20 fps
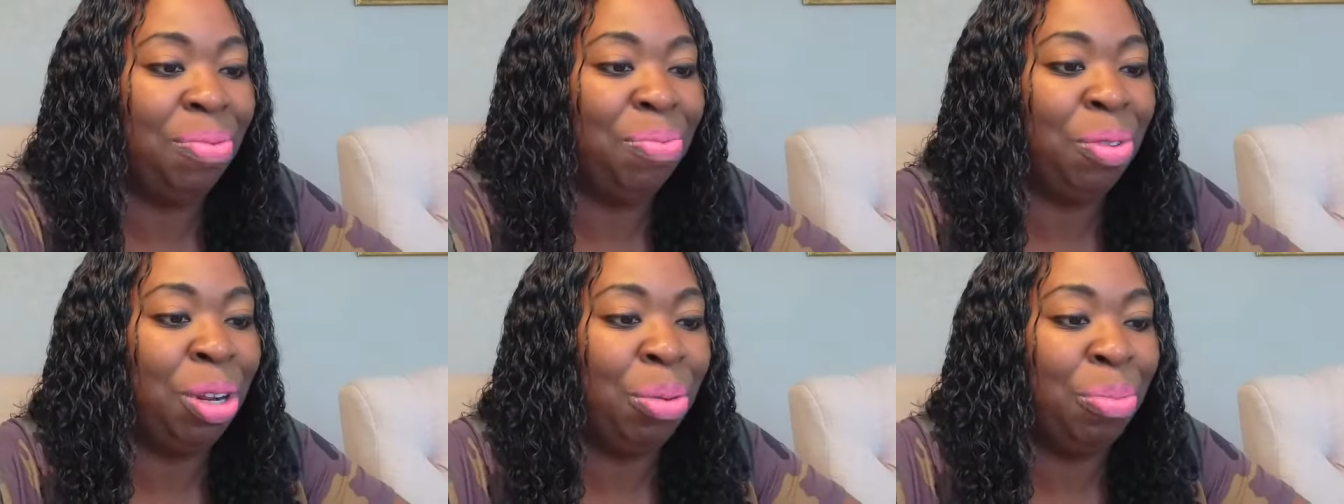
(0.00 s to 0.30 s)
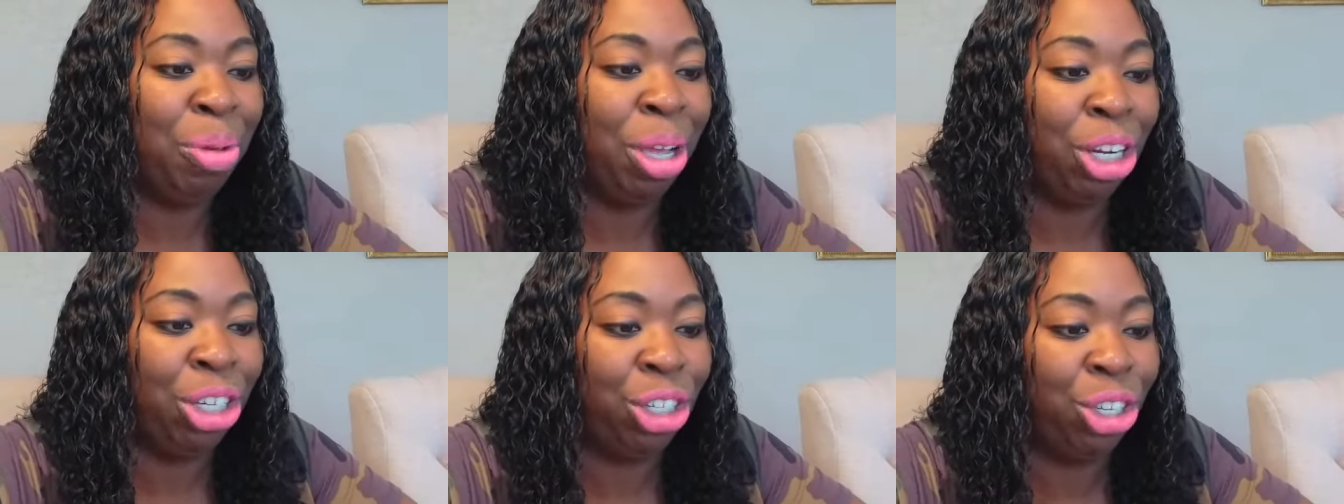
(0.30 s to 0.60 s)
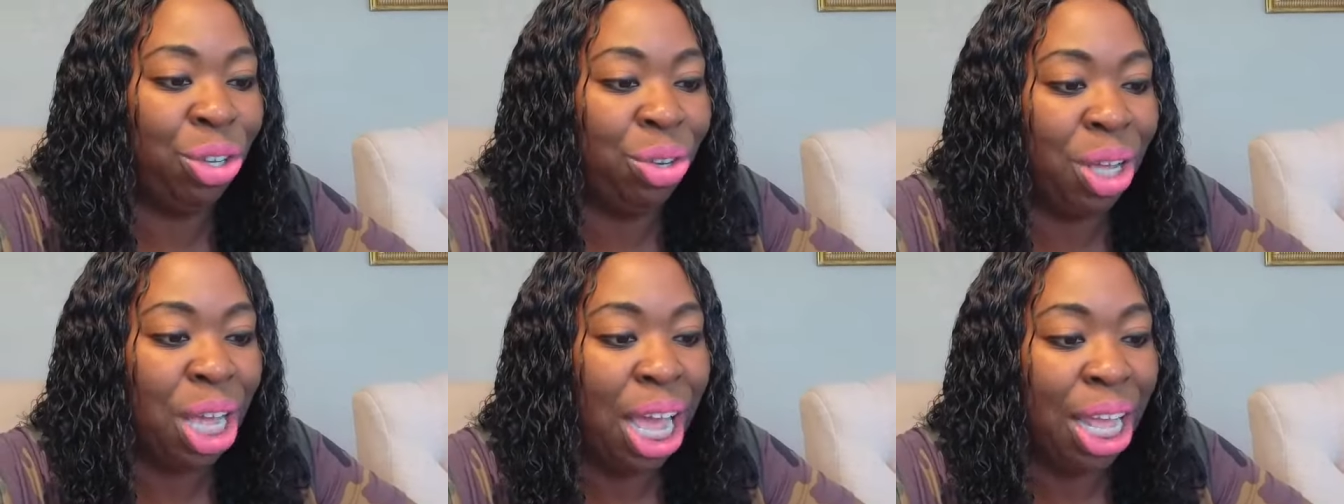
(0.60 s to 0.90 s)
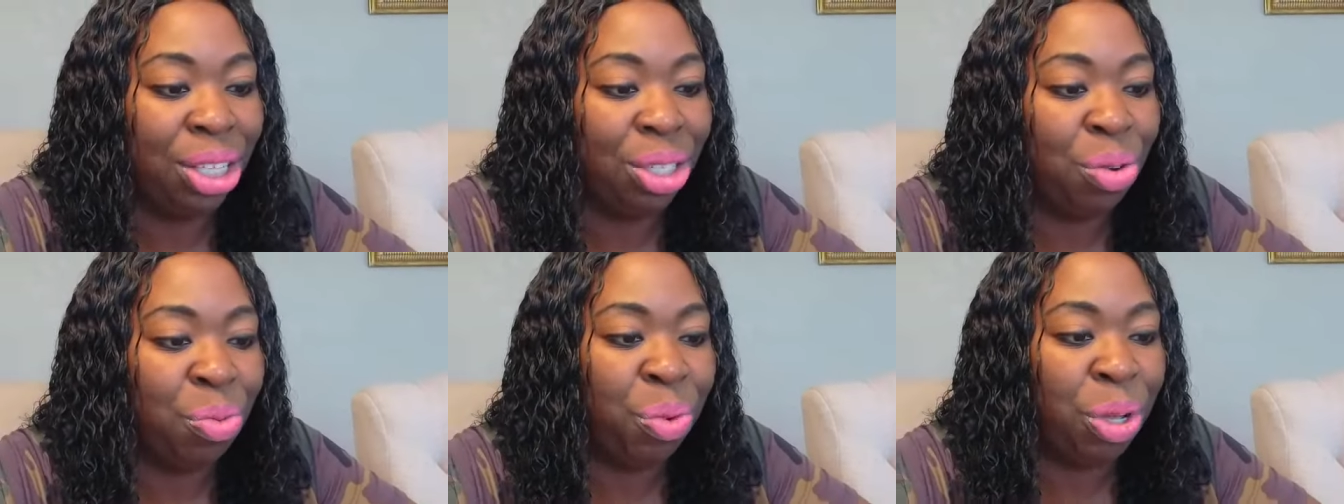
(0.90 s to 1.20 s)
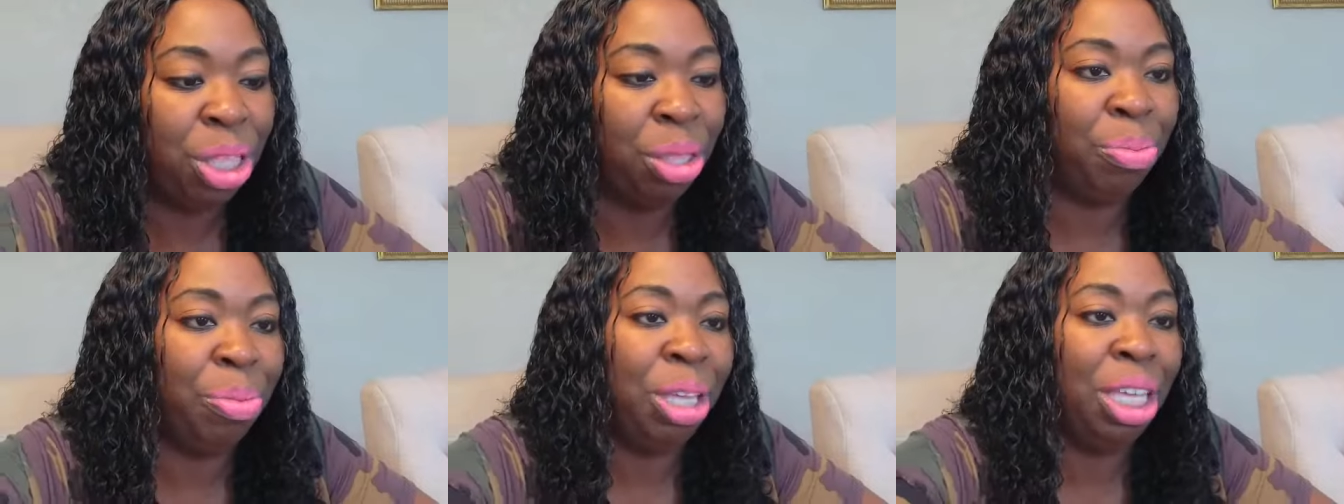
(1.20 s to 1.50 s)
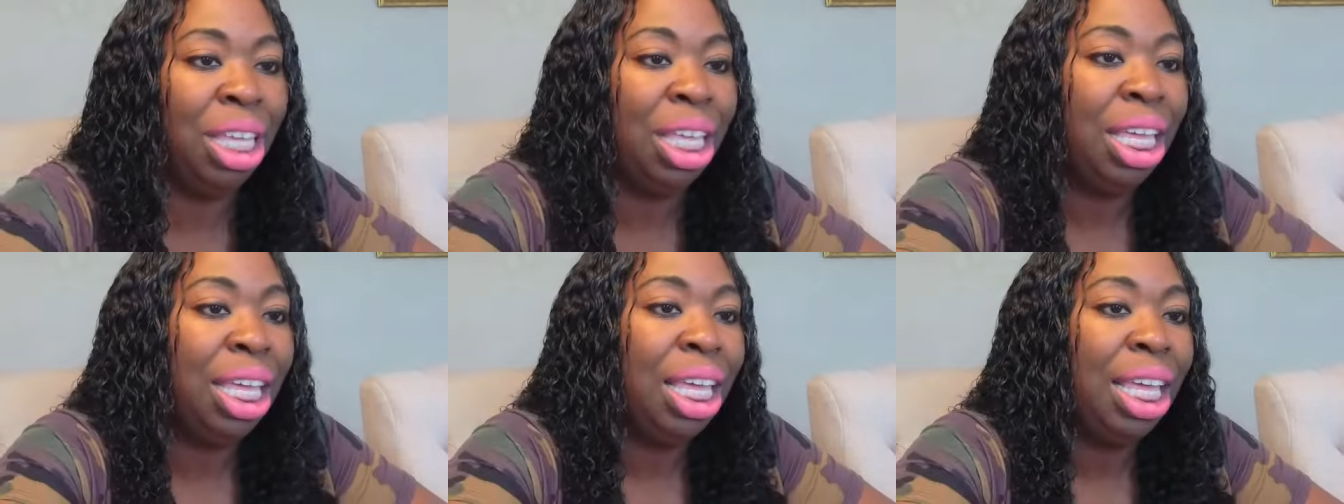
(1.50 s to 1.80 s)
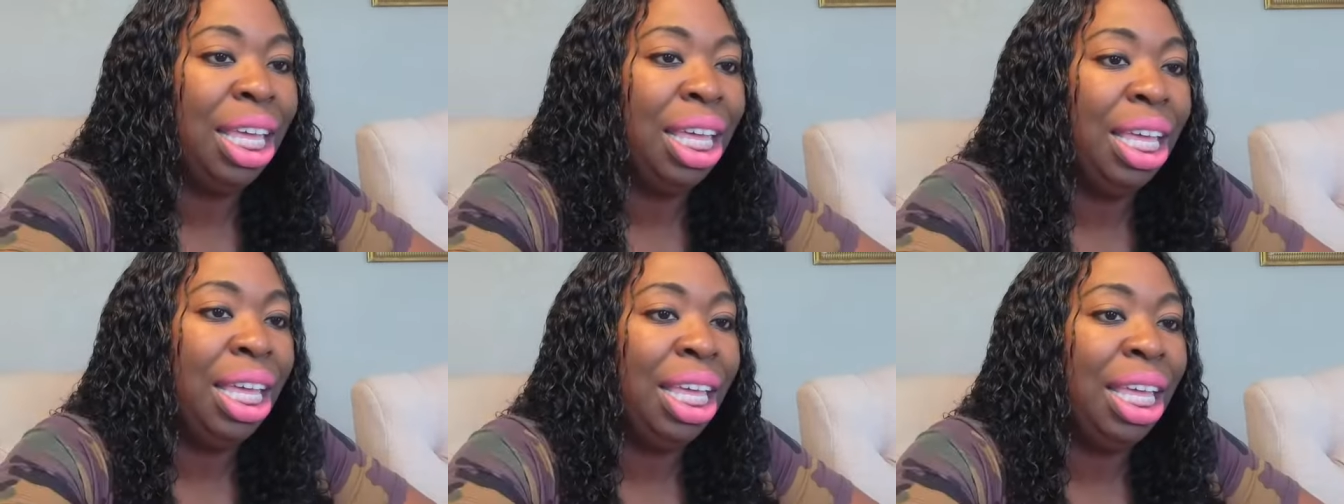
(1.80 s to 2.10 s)
I want to make sure you guys are with me.
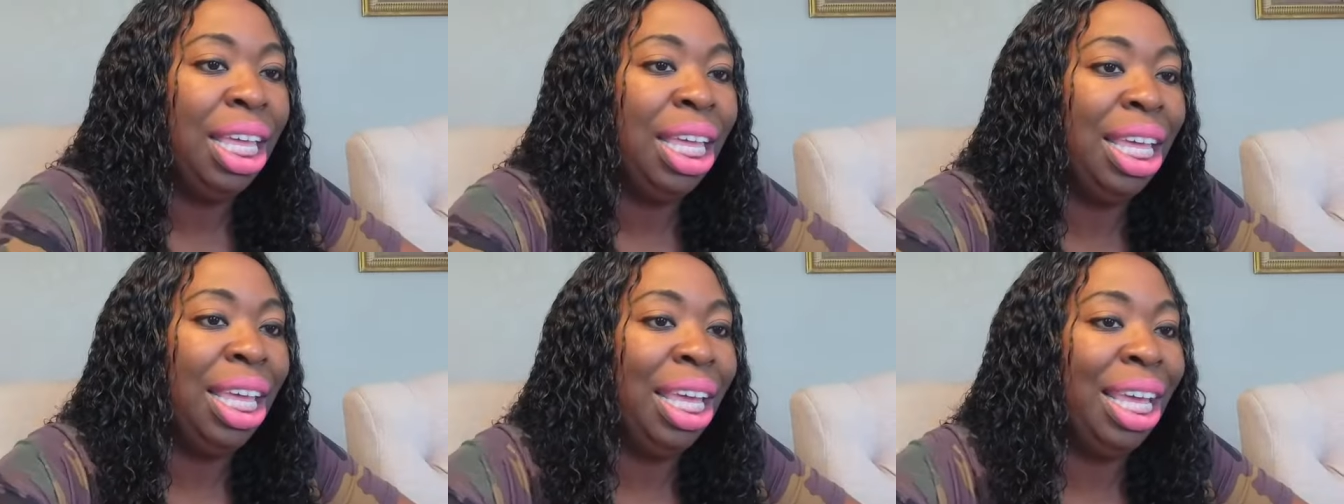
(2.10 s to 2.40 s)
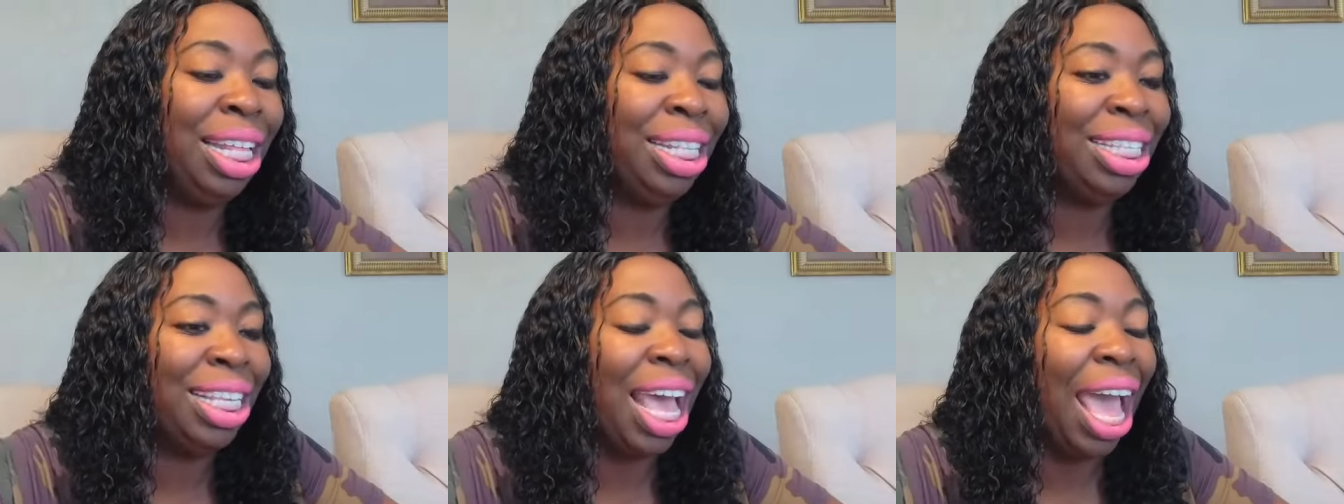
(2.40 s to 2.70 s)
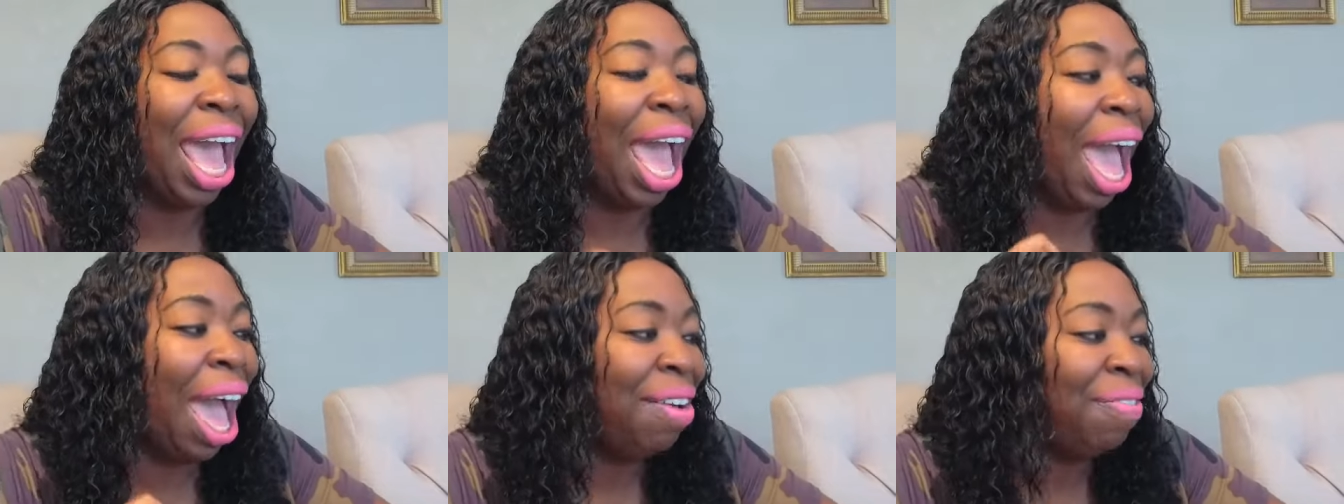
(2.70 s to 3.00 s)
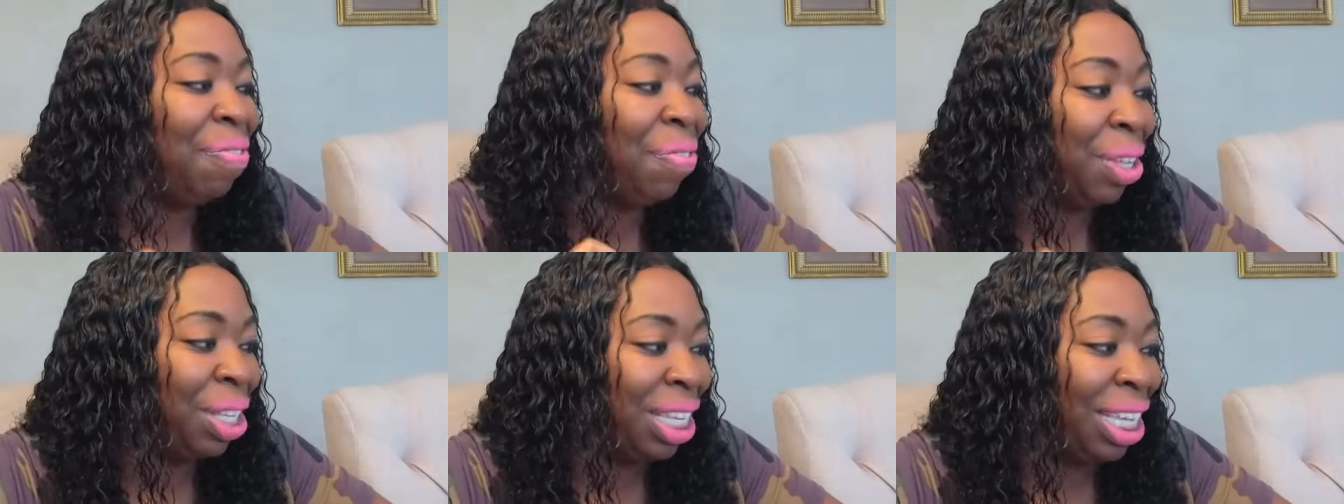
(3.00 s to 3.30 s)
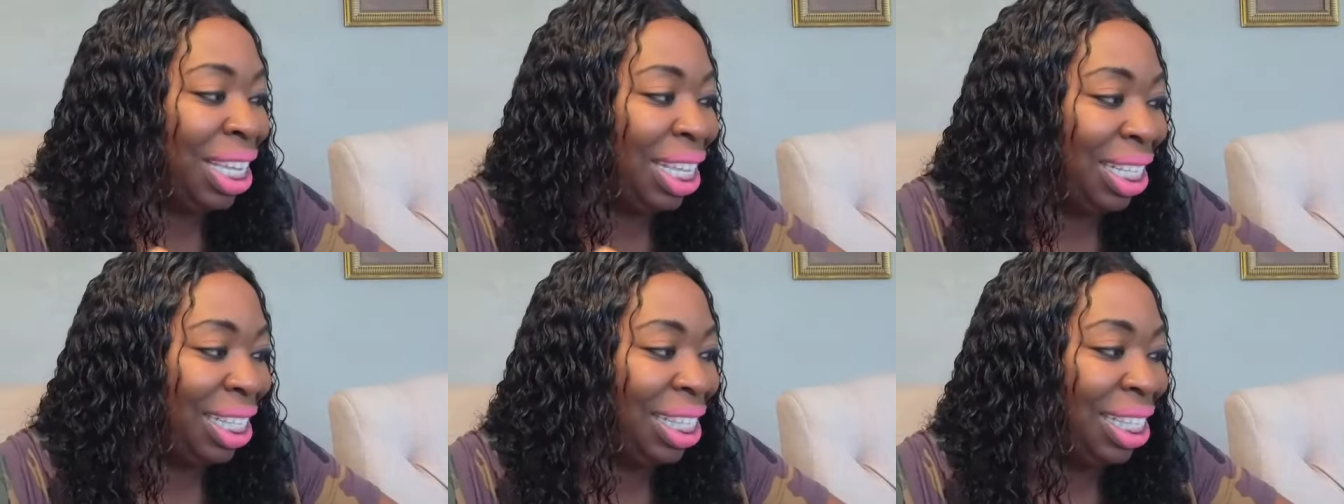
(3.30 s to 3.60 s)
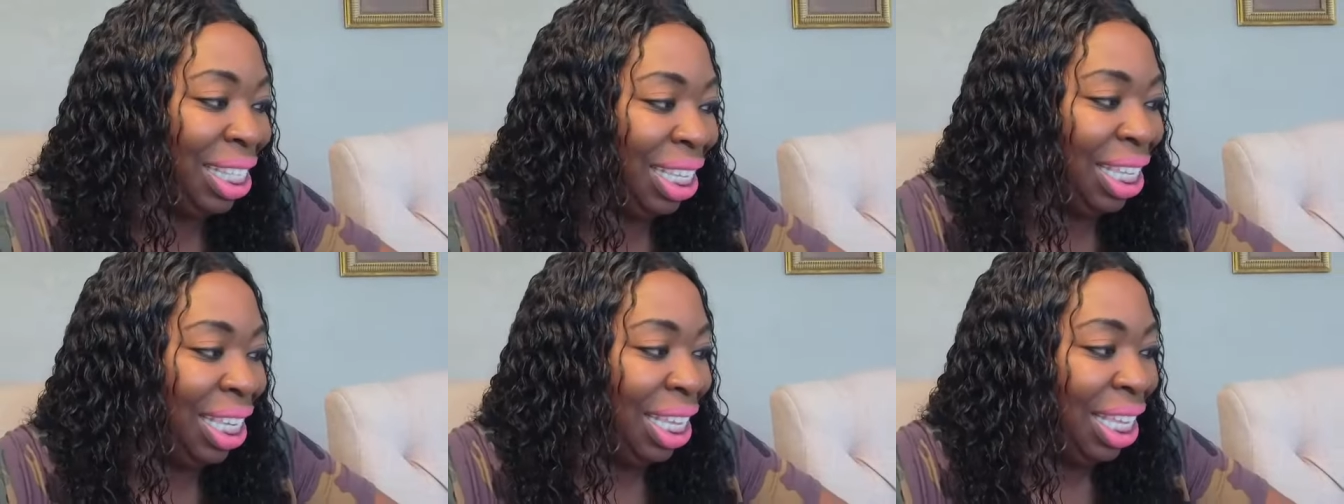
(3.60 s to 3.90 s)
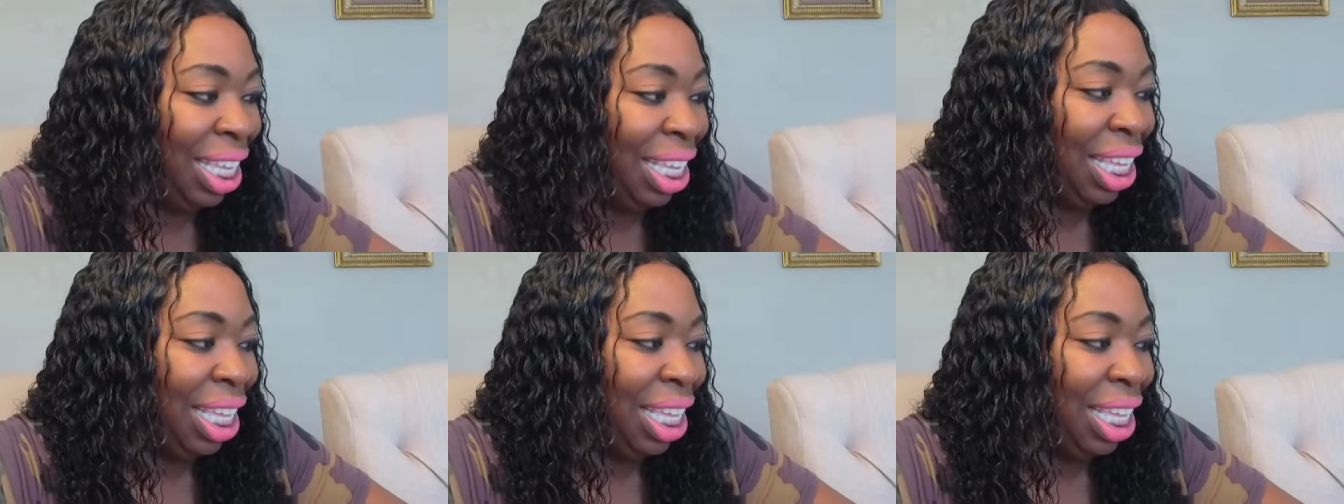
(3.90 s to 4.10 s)
It's advocacy.